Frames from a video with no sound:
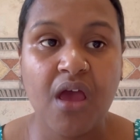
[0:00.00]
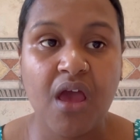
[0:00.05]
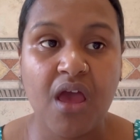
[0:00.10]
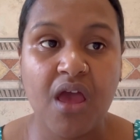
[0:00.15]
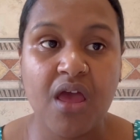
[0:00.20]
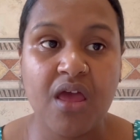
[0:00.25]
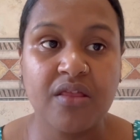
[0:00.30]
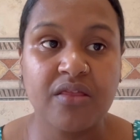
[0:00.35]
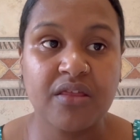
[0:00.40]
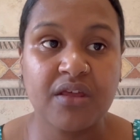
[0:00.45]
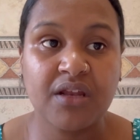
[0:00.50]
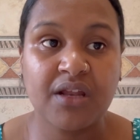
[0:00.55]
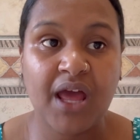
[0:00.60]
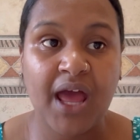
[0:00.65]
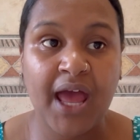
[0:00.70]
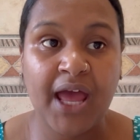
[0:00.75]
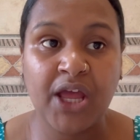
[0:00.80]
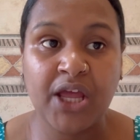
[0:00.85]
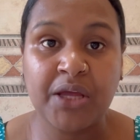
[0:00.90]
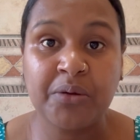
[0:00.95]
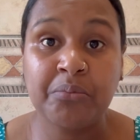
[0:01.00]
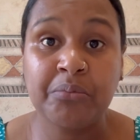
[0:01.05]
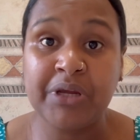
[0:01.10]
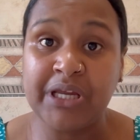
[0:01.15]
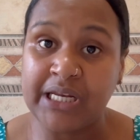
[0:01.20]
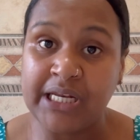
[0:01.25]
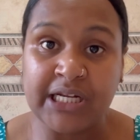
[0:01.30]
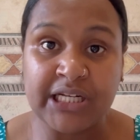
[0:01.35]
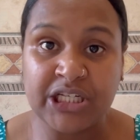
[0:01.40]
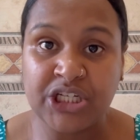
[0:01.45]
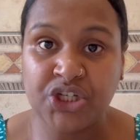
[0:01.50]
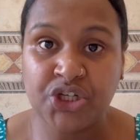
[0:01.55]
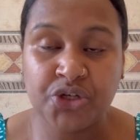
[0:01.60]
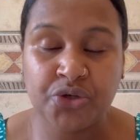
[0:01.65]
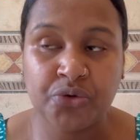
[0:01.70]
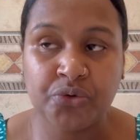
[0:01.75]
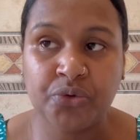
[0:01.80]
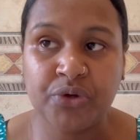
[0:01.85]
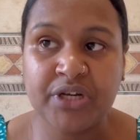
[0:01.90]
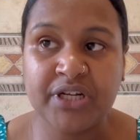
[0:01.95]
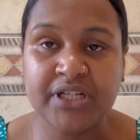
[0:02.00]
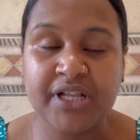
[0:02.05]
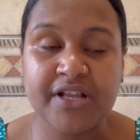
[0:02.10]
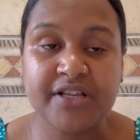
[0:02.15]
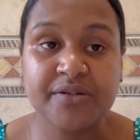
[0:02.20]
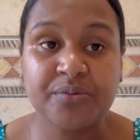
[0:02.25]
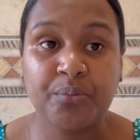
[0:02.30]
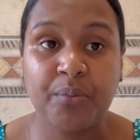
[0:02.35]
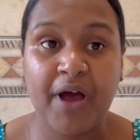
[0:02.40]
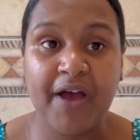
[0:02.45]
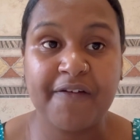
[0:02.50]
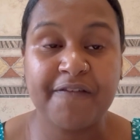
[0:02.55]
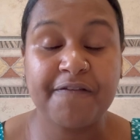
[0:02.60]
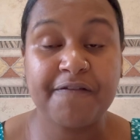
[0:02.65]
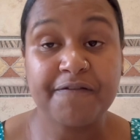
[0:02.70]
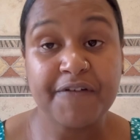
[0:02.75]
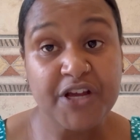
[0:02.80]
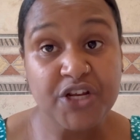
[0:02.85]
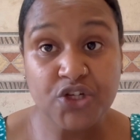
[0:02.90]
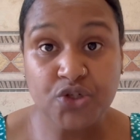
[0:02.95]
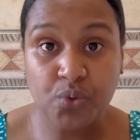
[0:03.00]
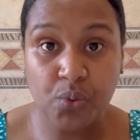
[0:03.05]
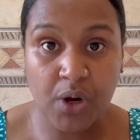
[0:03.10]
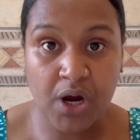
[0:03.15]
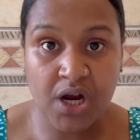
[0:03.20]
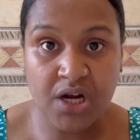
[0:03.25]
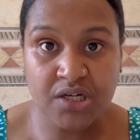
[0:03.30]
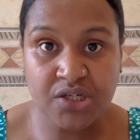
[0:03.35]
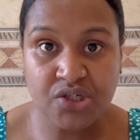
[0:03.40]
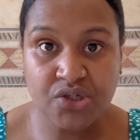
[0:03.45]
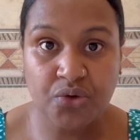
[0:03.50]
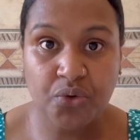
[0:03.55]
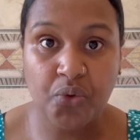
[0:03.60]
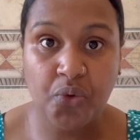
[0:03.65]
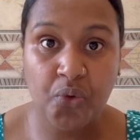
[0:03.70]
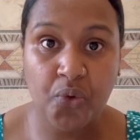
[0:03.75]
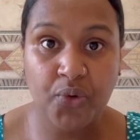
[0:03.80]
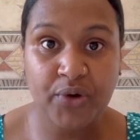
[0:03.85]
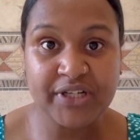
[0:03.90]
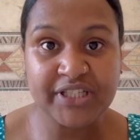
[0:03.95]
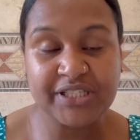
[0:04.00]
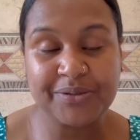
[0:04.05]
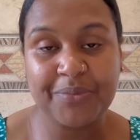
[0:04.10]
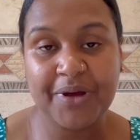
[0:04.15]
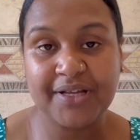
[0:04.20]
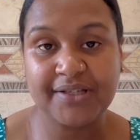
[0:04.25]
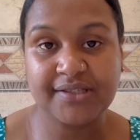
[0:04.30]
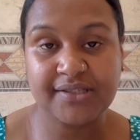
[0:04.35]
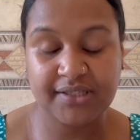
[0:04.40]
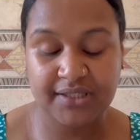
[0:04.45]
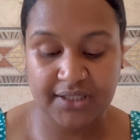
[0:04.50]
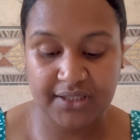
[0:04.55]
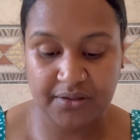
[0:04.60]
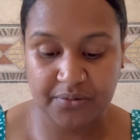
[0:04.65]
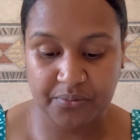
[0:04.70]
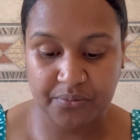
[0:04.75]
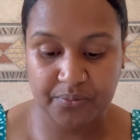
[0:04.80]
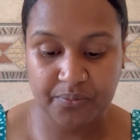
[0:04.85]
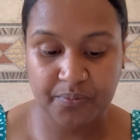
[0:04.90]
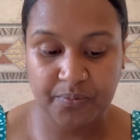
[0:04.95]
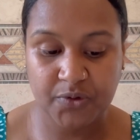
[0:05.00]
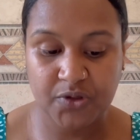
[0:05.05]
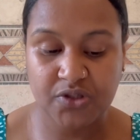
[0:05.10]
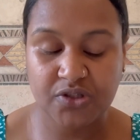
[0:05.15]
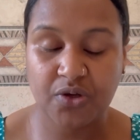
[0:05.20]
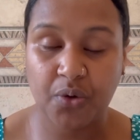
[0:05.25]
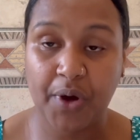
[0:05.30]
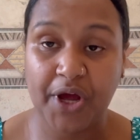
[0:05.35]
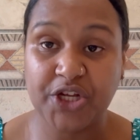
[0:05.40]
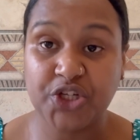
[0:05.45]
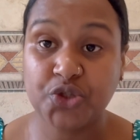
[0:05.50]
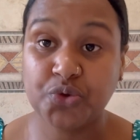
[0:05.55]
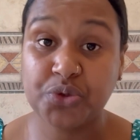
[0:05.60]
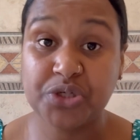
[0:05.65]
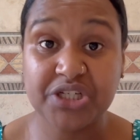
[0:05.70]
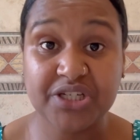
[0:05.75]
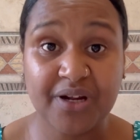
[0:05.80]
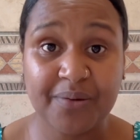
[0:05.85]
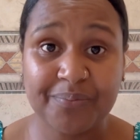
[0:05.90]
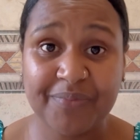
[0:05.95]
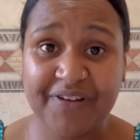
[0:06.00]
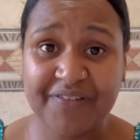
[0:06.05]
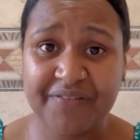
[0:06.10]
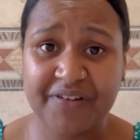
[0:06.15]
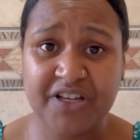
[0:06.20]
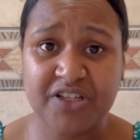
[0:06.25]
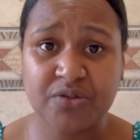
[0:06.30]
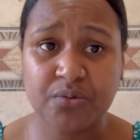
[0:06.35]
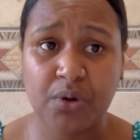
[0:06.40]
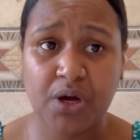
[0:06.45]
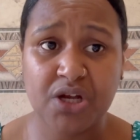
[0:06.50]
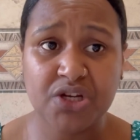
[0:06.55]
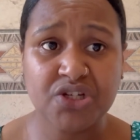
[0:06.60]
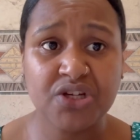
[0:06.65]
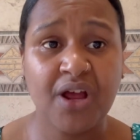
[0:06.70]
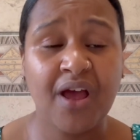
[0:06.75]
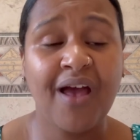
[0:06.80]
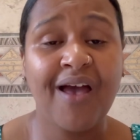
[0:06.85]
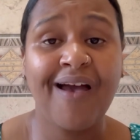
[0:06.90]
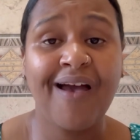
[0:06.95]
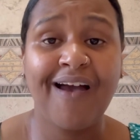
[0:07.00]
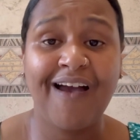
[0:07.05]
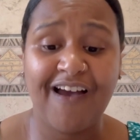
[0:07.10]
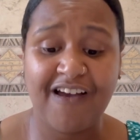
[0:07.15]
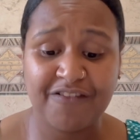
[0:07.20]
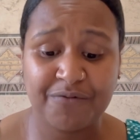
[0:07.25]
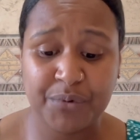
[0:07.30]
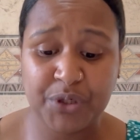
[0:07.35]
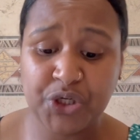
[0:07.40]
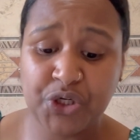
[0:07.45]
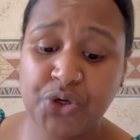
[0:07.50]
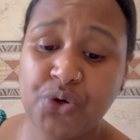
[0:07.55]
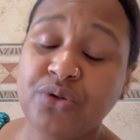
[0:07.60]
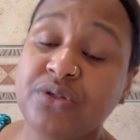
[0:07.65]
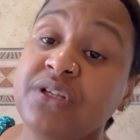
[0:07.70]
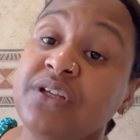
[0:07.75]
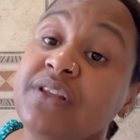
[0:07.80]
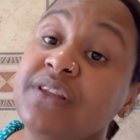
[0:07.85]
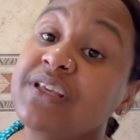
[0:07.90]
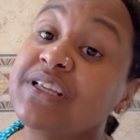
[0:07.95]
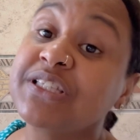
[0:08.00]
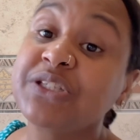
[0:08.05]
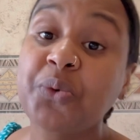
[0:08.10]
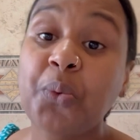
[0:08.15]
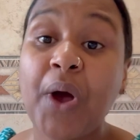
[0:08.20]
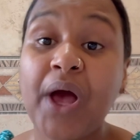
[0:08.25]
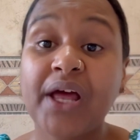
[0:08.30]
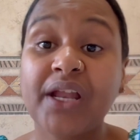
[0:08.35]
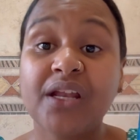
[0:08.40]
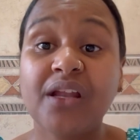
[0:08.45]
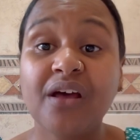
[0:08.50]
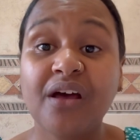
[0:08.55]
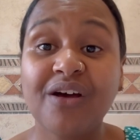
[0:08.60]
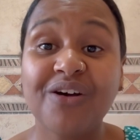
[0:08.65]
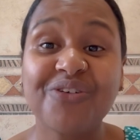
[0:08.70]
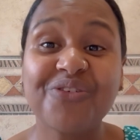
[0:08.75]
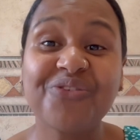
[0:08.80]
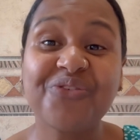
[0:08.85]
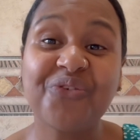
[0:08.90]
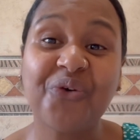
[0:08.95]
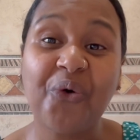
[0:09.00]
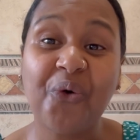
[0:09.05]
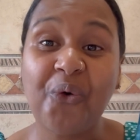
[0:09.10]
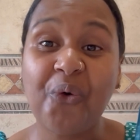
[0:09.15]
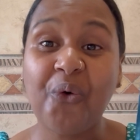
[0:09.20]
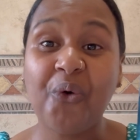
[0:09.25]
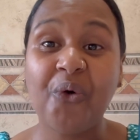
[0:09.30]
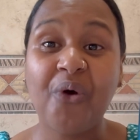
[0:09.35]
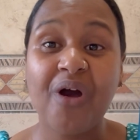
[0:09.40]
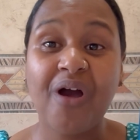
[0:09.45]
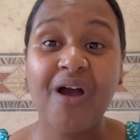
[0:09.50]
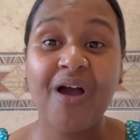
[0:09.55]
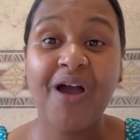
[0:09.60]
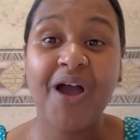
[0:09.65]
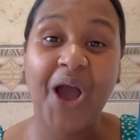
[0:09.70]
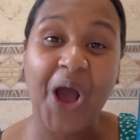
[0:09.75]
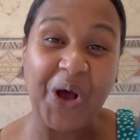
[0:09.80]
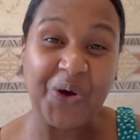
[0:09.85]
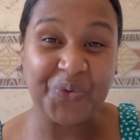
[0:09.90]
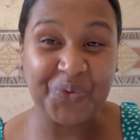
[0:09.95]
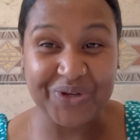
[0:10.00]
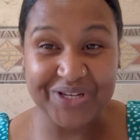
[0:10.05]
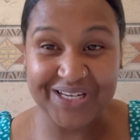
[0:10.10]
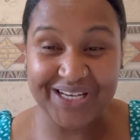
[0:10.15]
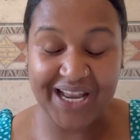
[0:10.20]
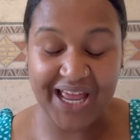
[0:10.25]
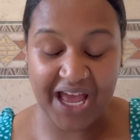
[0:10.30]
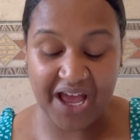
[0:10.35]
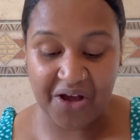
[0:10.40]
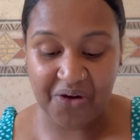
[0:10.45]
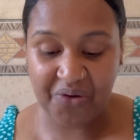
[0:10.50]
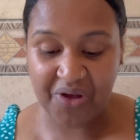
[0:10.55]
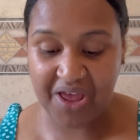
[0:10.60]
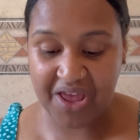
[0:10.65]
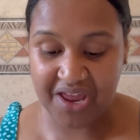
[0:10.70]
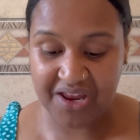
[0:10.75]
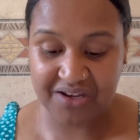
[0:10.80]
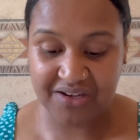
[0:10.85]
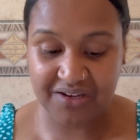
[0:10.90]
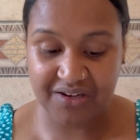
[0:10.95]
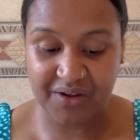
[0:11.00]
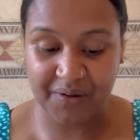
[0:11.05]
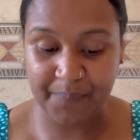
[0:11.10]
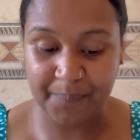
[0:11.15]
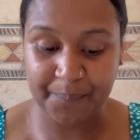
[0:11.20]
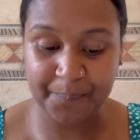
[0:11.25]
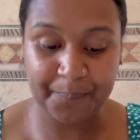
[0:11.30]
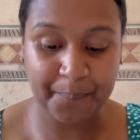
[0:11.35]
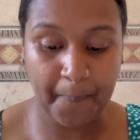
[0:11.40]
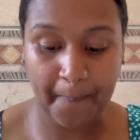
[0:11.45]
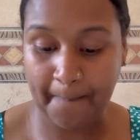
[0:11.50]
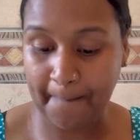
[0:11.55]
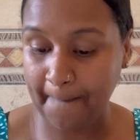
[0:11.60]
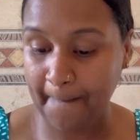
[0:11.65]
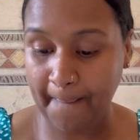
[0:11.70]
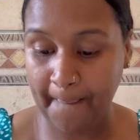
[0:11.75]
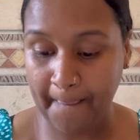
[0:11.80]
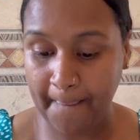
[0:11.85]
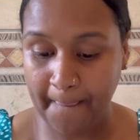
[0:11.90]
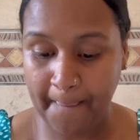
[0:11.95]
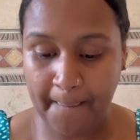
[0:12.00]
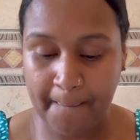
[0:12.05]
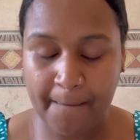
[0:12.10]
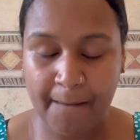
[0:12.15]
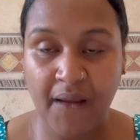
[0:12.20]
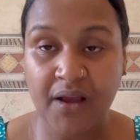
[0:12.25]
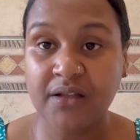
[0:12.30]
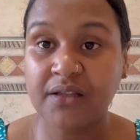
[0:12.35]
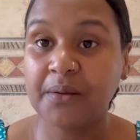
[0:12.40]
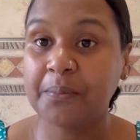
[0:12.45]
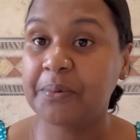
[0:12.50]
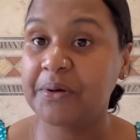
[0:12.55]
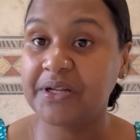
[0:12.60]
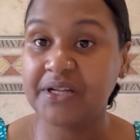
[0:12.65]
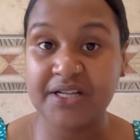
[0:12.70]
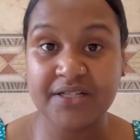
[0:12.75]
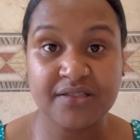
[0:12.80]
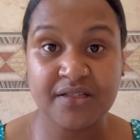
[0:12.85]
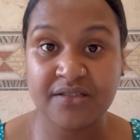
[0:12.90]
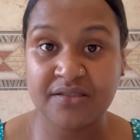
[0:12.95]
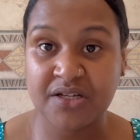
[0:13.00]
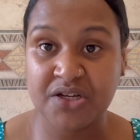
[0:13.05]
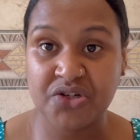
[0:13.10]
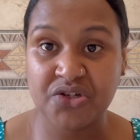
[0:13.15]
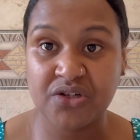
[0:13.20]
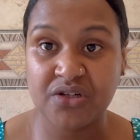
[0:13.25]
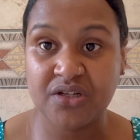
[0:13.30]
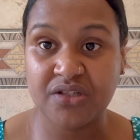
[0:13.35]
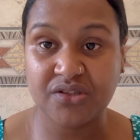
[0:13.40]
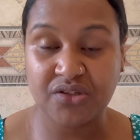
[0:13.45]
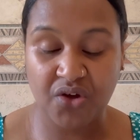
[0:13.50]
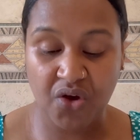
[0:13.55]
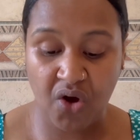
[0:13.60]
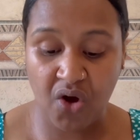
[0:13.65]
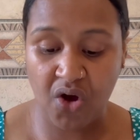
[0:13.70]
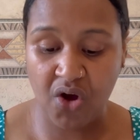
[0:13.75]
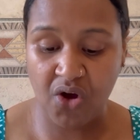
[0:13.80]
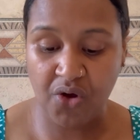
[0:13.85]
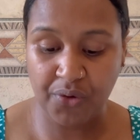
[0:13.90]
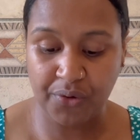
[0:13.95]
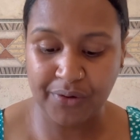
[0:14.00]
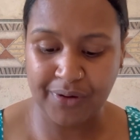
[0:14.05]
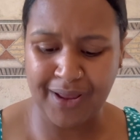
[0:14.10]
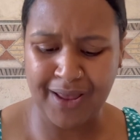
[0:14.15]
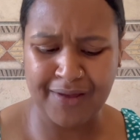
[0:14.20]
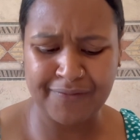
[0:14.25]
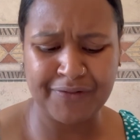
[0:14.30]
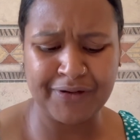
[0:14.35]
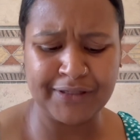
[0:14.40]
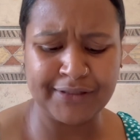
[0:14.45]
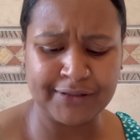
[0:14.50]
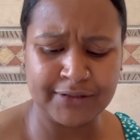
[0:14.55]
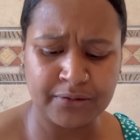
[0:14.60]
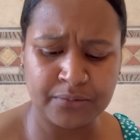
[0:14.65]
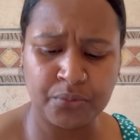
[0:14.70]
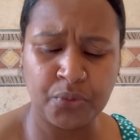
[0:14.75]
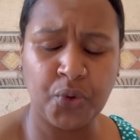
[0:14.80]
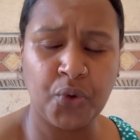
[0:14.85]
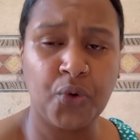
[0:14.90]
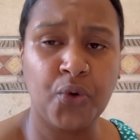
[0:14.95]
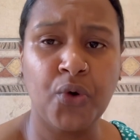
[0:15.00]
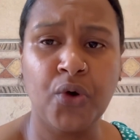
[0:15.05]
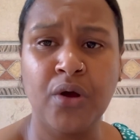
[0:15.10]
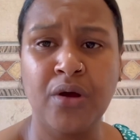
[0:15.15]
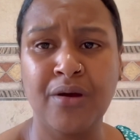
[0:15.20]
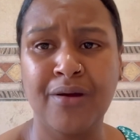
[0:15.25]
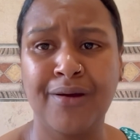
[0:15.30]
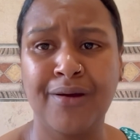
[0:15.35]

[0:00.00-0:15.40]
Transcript: And then I immediately knew it's my face wash or it's my serum. So I switched up my face wash. I've been using this one for a week now, and the burning sensation is gone. I have a little more